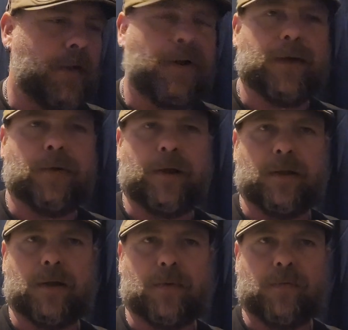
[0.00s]
I've had great
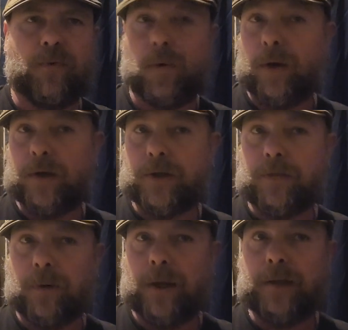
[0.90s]
luck with four inch
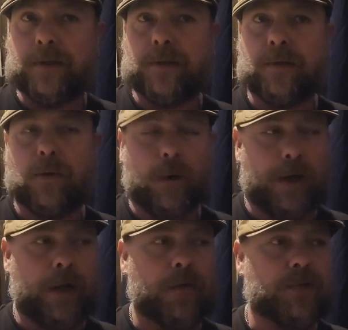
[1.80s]
plates
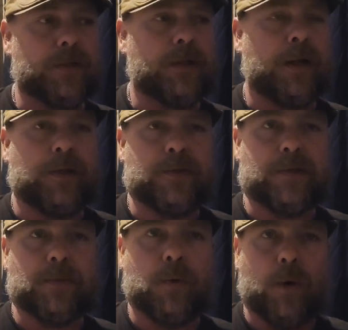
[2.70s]
quite often. I use
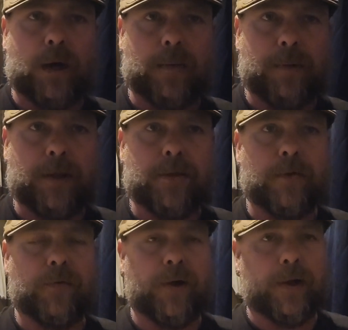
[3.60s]
them quite a bit.
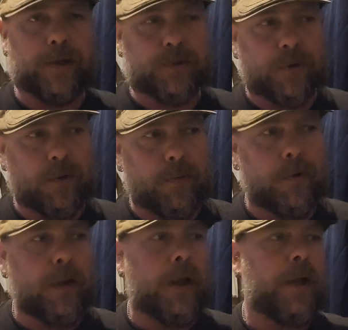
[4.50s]
They're very
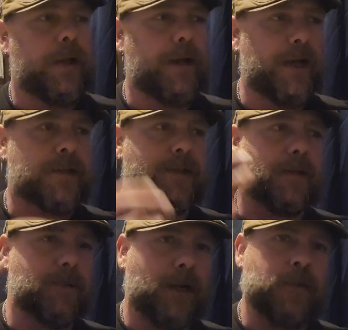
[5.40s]
controllable. Yes,
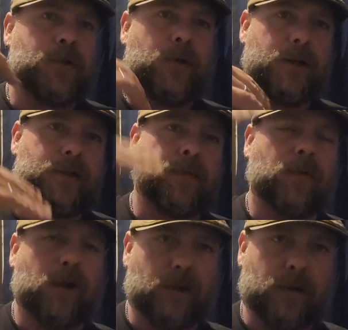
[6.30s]
sometimes you do get some
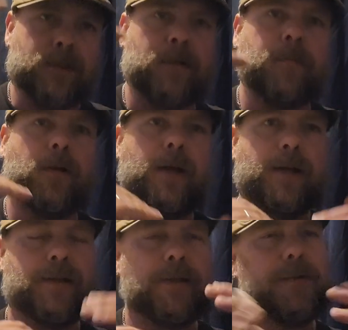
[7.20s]
flooding on some
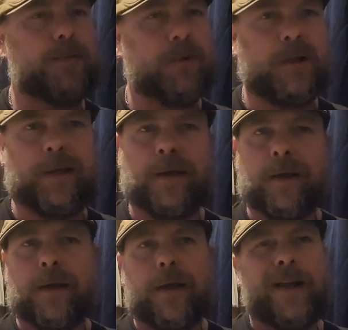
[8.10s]
plates and it's really,
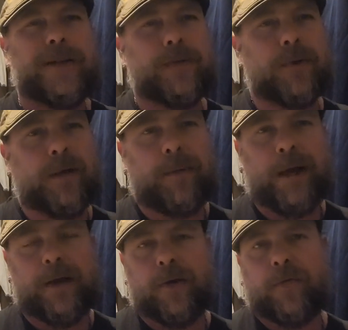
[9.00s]
it's really a
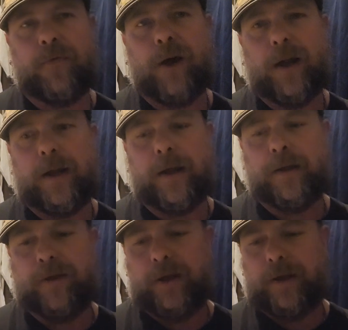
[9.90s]
matter of
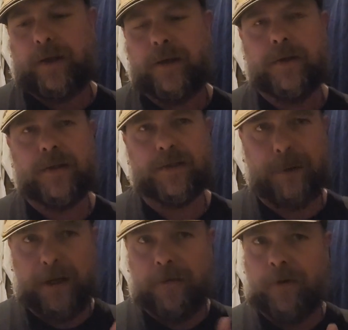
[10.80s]
fighting the
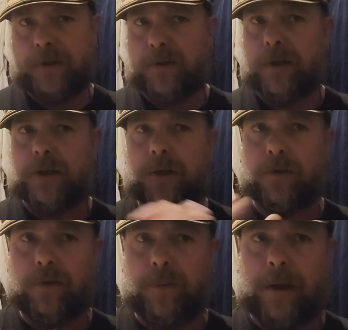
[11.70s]
speed of distillation or
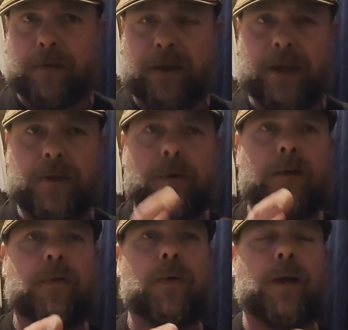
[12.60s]
the amount of heat you
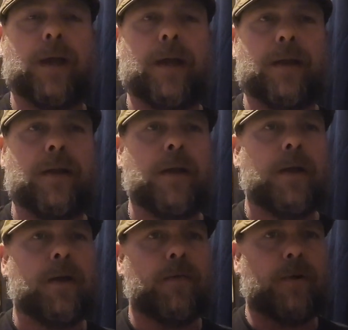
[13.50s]
have going in
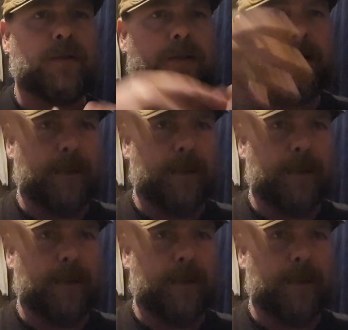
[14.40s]
versus the